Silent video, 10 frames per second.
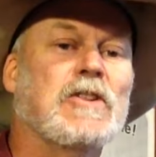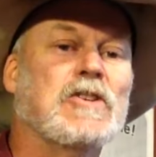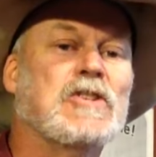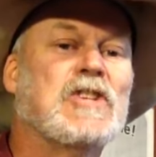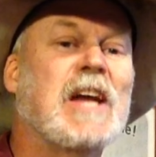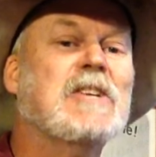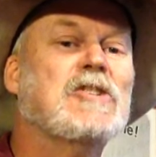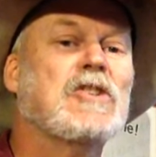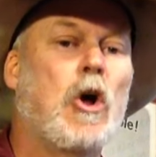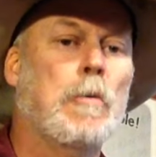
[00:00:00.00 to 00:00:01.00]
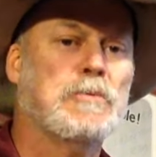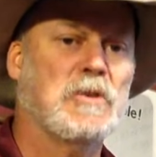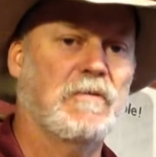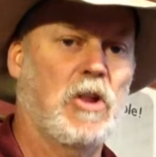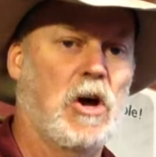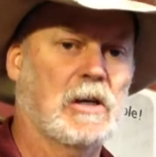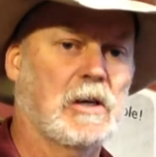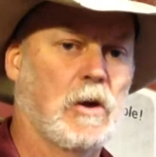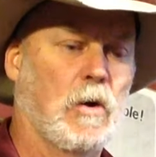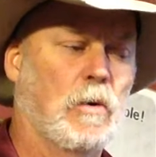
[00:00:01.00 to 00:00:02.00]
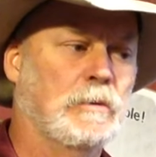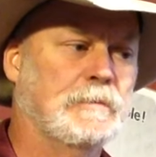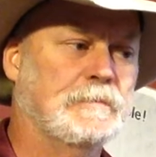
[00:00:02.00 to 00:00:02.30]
To the sunny slopes of long ago.